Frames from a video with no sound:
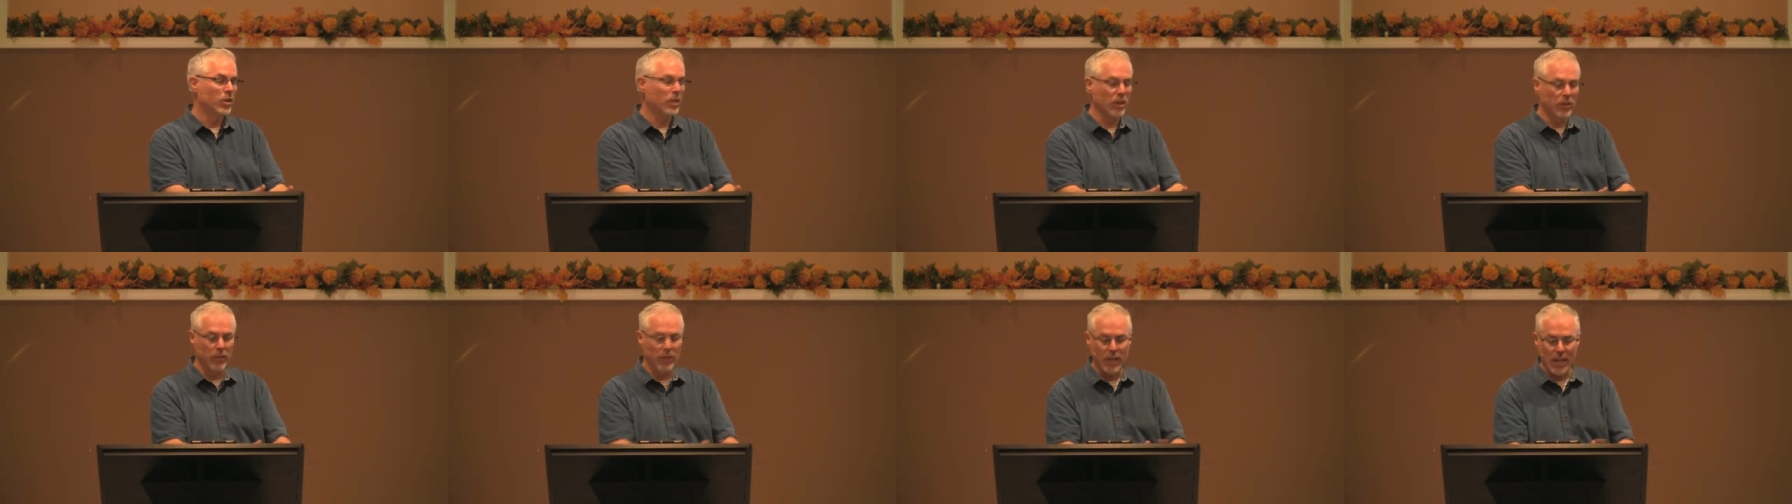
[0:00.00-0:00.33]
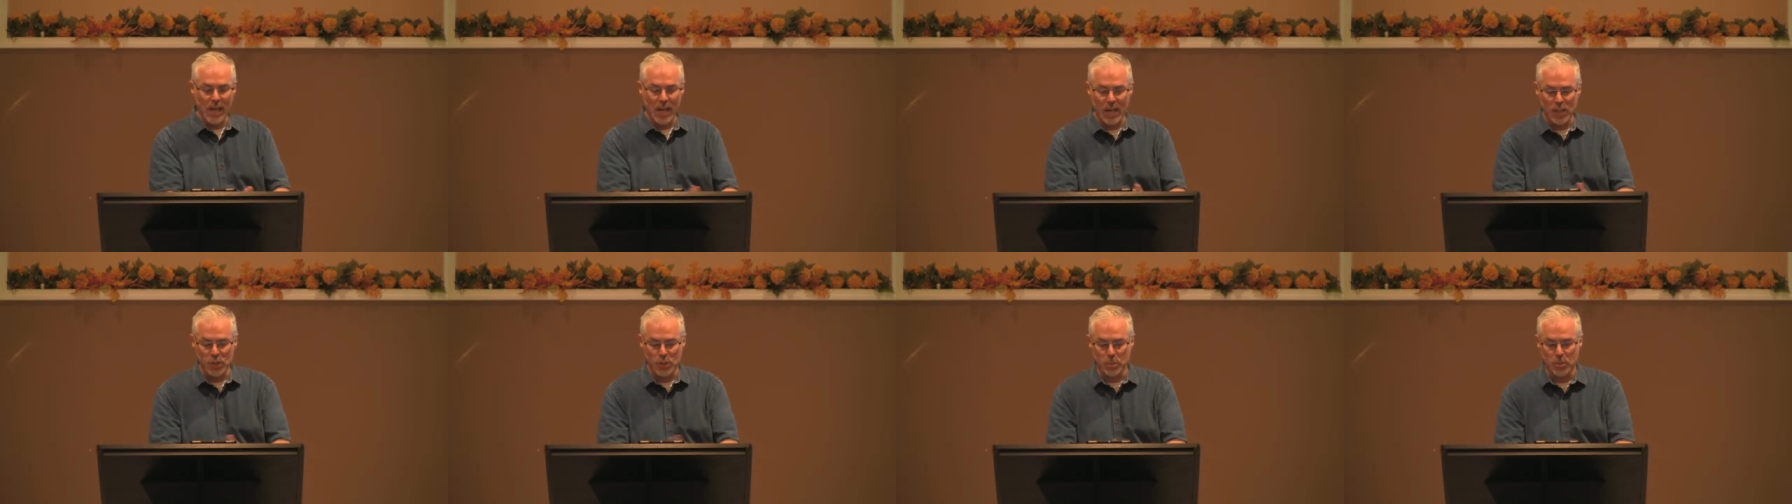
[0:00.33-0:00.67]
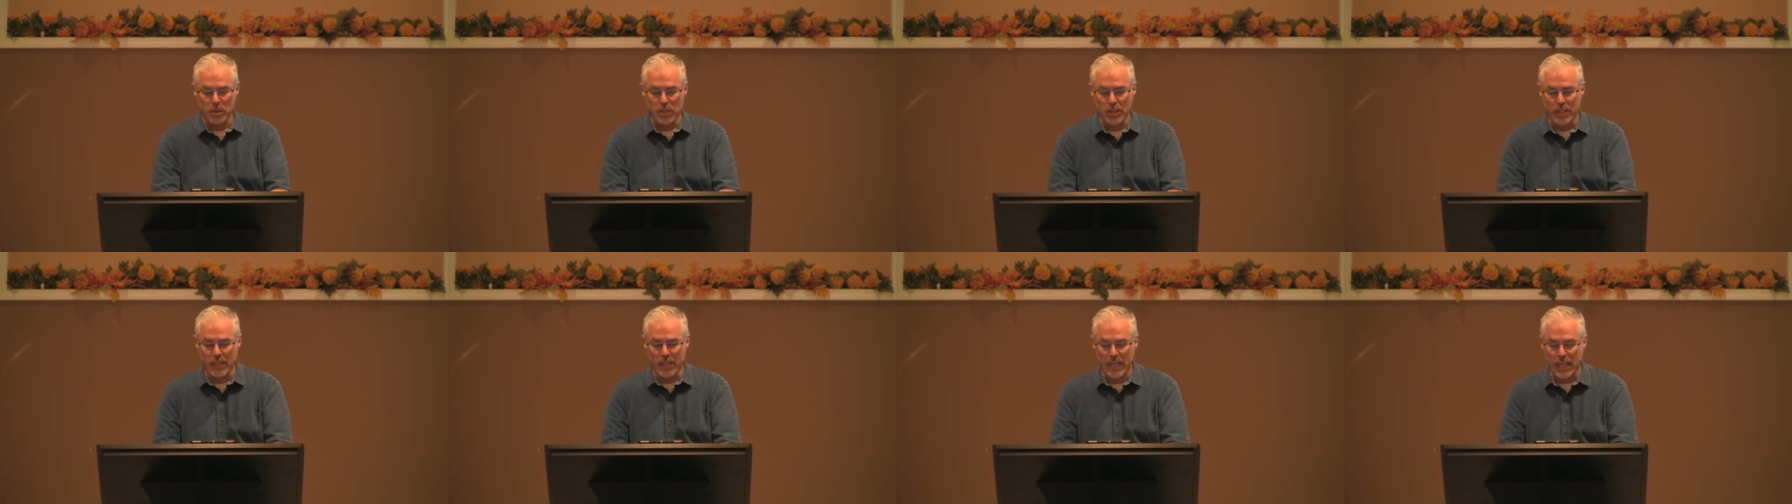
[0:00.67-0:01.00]
hear the
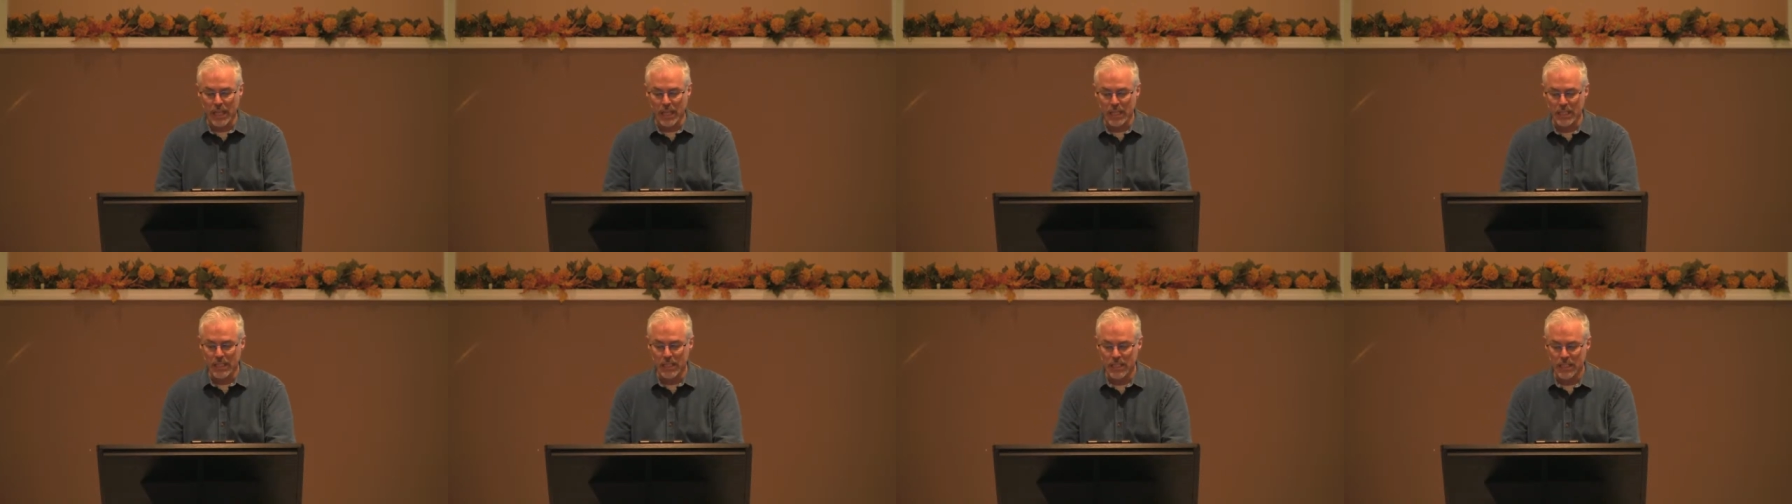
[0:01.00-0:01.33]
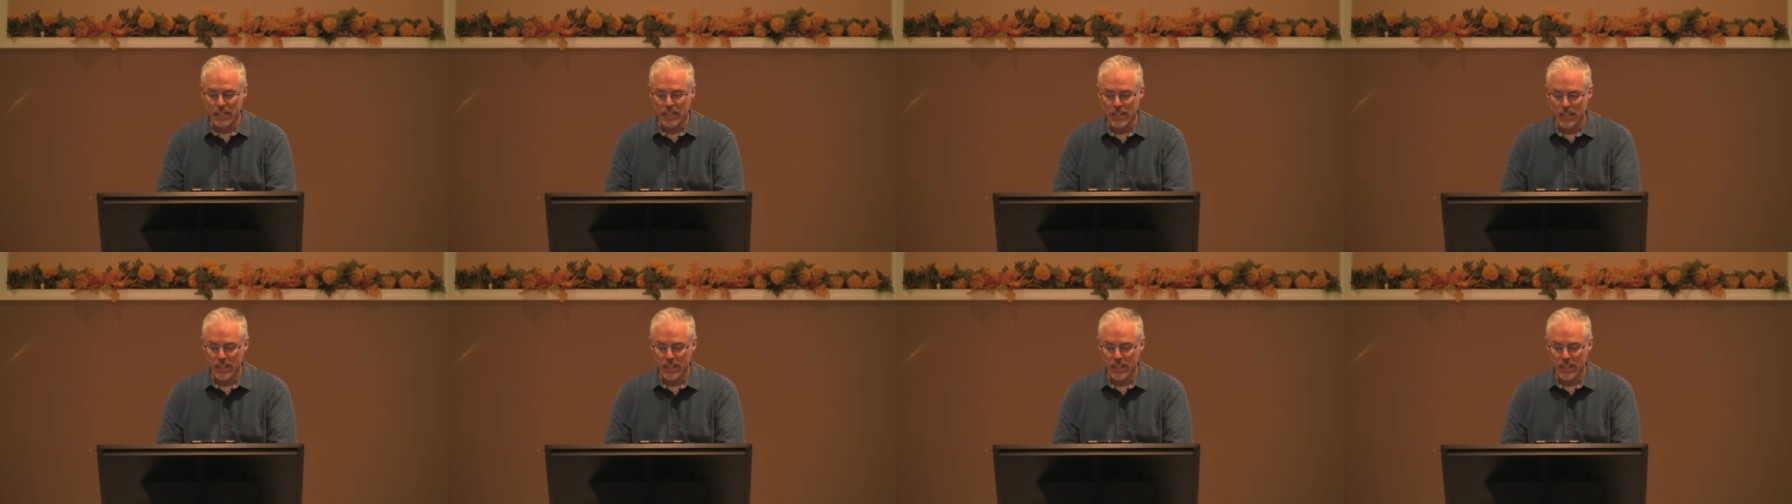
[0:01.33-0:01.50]
gospel again.